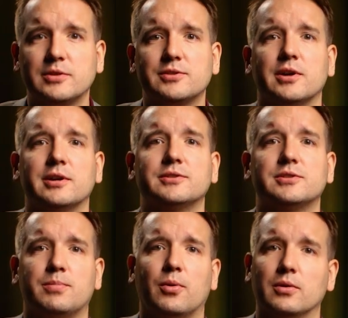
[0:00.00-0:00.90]
Insider
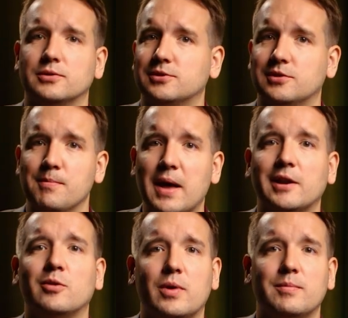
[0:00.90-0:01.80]
supports the men
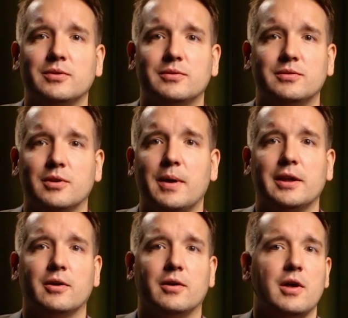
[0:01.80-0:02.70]
and women, no
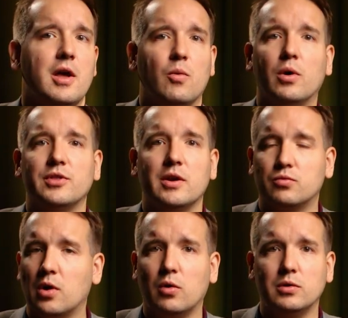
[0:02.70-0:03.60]
matter what their
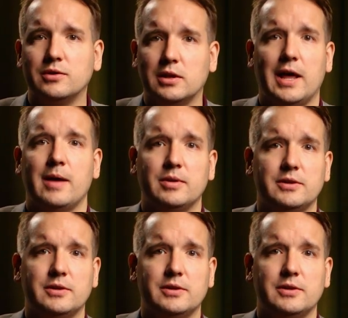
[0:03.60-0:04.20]
role in the lab